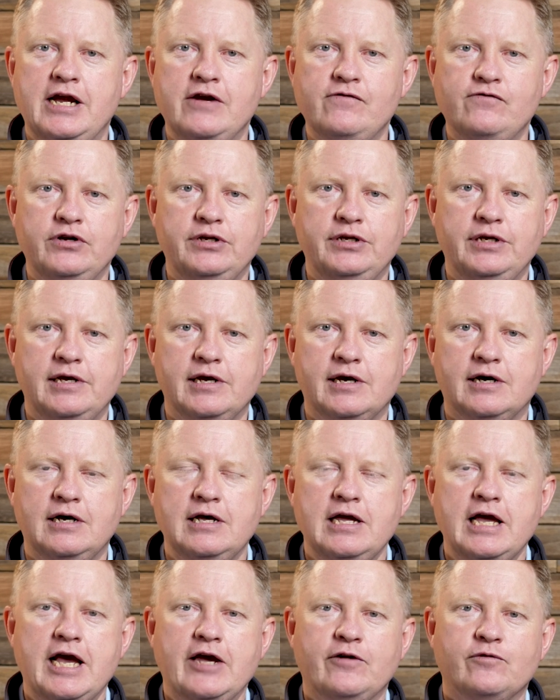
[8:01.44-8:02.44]
every year
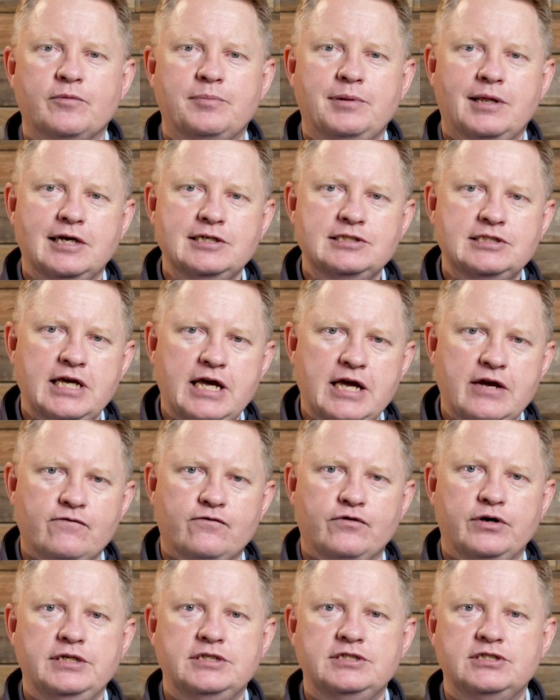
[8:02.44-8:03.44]
and replaced
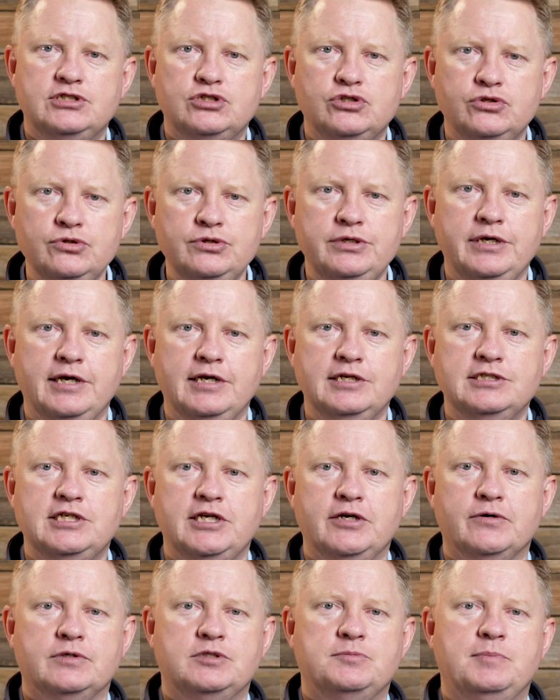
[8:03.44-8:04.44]
every 2 years
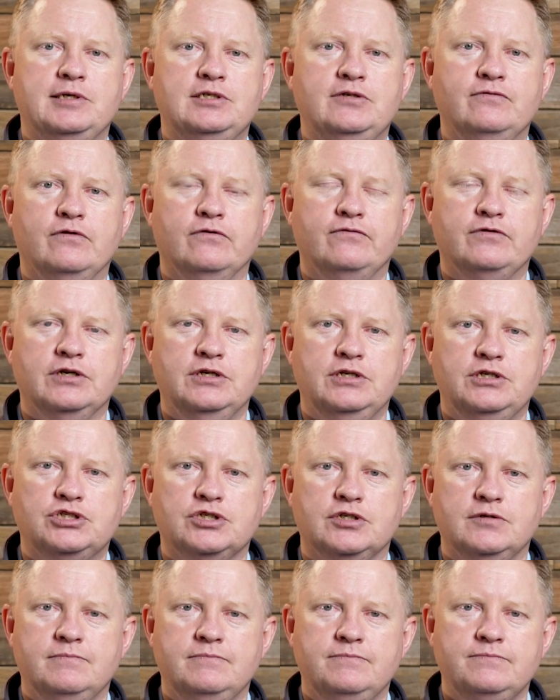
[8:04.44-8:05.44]
irrespective of
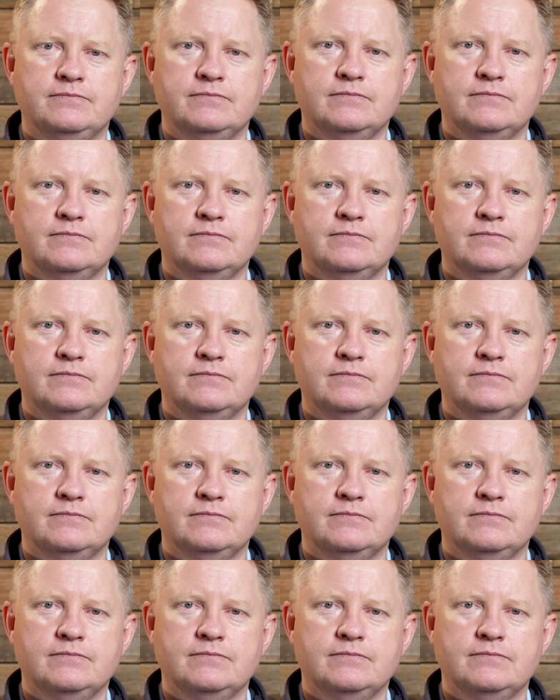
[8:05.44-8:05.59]
condition.